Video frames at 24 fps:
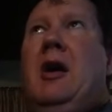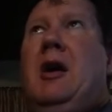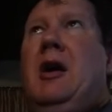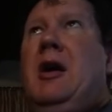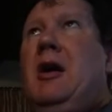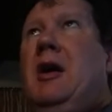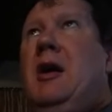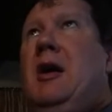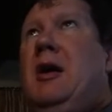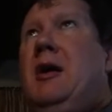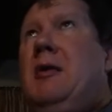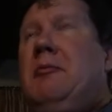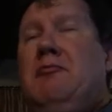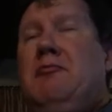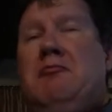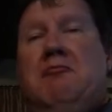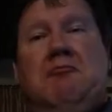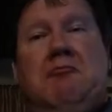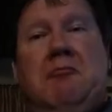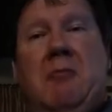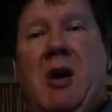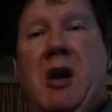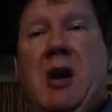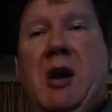
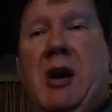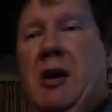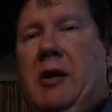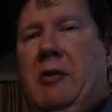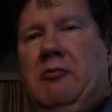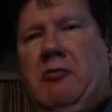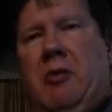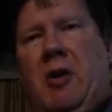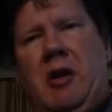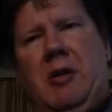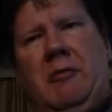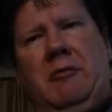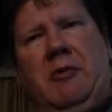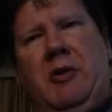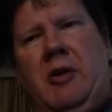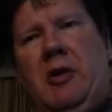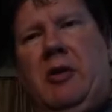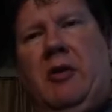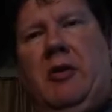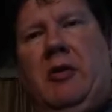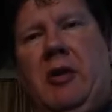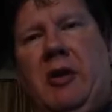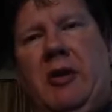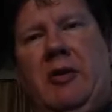Um, hey, well, you
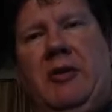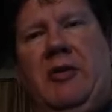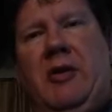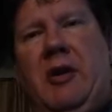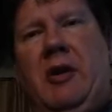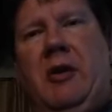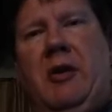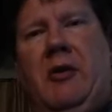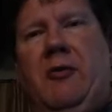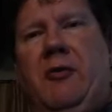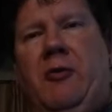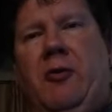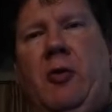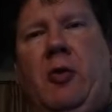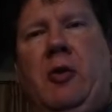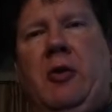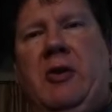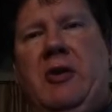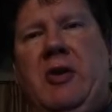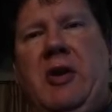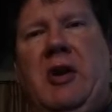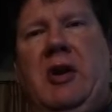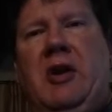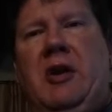know, let's hear it.
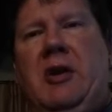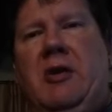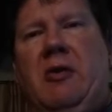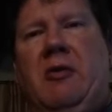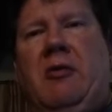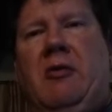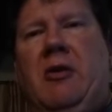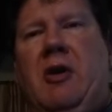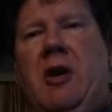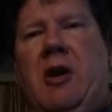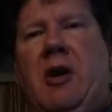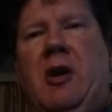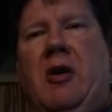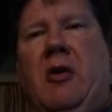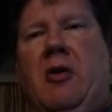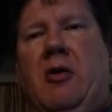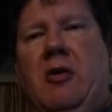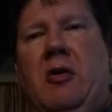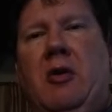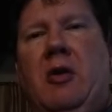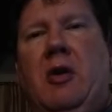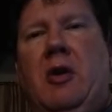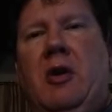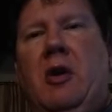14 in a
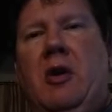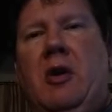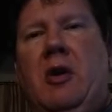row.